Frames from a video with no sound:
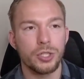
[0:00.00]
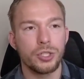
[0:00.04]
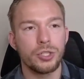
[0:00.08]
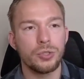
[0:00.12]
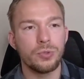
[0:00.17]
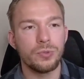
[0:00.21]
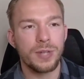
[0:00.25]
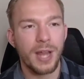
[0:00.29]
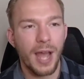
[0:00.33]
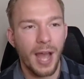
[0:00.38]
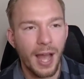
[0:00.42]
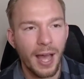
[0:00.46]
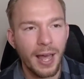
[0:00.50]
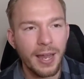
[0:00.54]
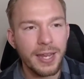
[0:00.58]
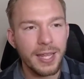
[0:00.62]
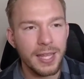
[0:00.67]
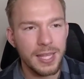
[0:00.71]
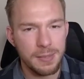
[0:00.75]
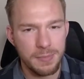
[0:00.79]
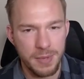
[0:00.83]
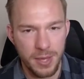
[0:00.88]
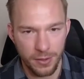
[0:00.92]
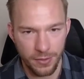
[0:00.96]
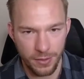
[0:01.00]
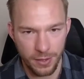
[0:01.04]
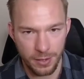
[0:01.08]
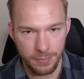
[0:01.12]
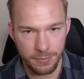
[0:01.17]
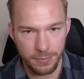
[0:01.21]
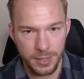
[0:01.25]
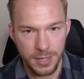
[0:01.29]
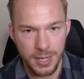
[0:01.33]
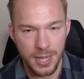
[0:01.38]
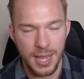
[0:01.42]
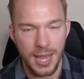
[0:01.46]
do not email
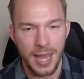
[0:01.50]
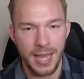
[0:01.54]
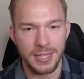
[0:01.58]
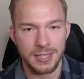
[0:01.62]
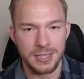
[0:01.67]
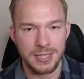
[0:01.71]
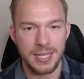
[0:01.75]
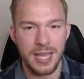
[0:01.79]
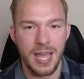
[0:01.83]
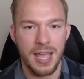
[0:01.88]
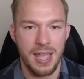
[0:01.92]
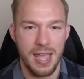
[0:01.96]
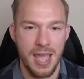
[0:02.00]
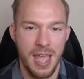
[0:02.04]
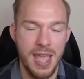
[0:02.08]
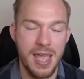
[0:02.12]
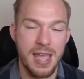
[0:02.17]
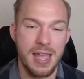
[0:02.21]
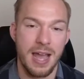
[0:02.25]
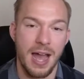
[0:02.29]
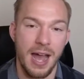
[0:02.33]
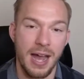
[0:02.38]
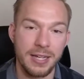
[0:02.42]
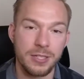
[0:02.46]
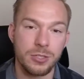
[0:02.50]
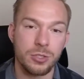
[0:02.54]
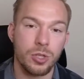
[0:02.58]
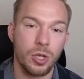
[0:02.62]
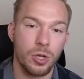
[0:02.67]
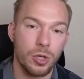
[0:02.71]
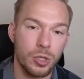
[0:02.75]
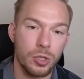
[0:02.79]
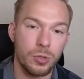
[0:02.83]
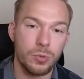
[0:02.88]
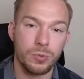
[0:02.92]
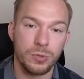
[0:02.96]
them and say, Hey, I
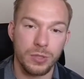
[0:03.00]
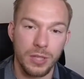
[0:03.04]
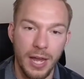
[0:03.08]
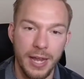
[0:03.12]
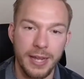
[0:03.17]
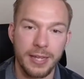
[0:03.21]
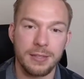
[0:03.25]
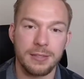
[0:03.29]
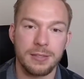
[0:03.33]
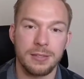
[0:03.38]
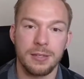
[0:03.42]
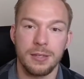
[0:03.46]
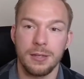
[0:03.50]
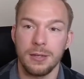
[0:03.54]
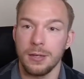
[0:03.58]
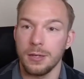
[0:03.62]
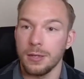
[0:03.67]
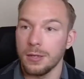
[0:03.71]
saw you liked